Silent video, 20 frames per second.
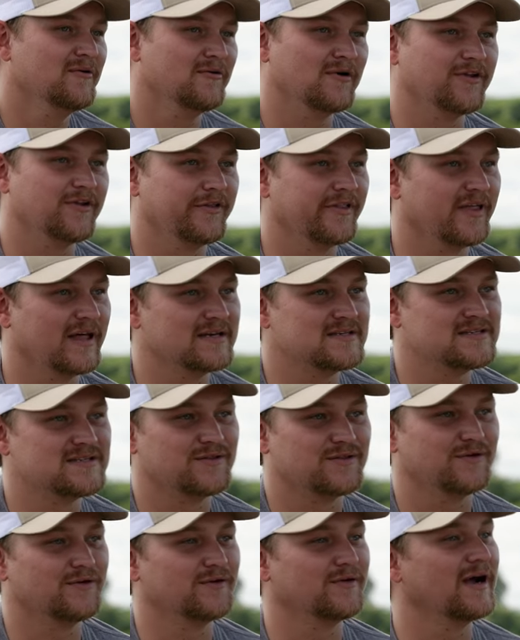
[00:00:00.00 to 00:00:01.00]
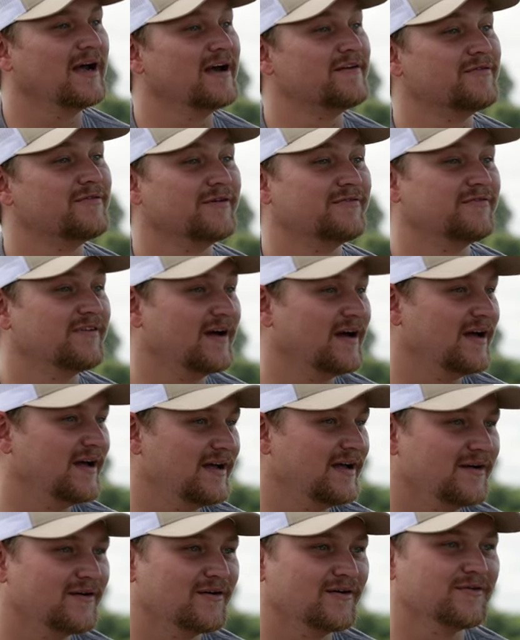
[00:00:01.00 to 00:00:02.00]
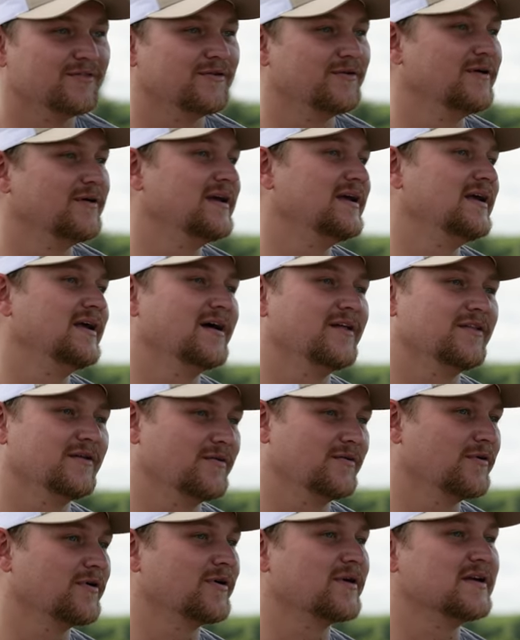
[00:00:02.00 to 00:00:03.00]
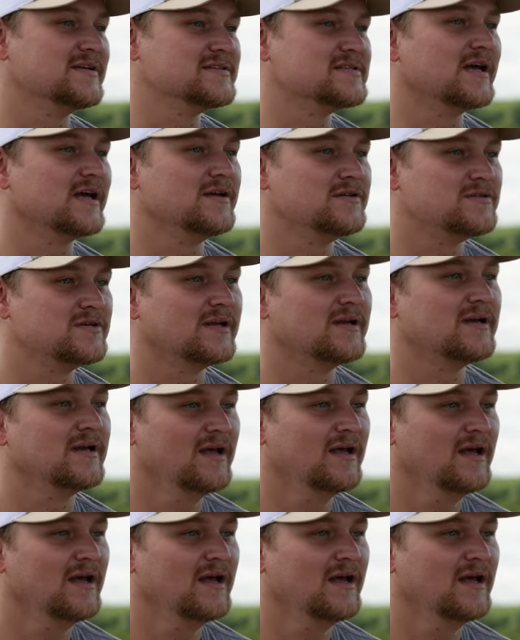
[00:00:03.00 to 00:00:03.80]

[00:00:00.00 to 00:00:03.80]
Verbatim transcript: whether that's through FFA or through any other organization.